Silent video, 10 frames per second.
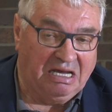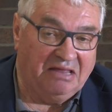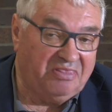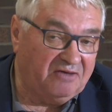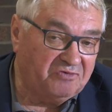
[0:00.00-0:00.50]

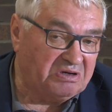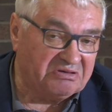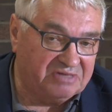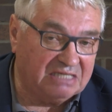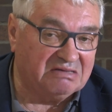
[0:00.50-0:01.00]
And therefore, I
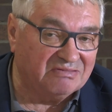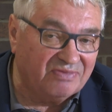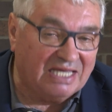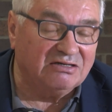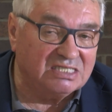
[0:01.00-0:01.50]
think
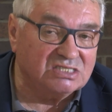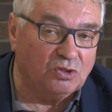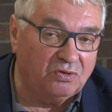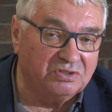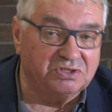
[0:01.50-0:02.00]
there is
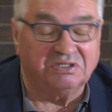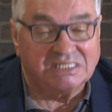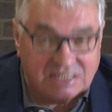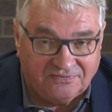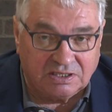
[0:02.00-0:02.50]
also,
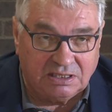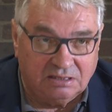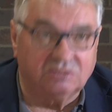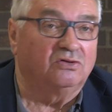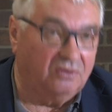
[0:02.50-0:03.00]
it's difficult,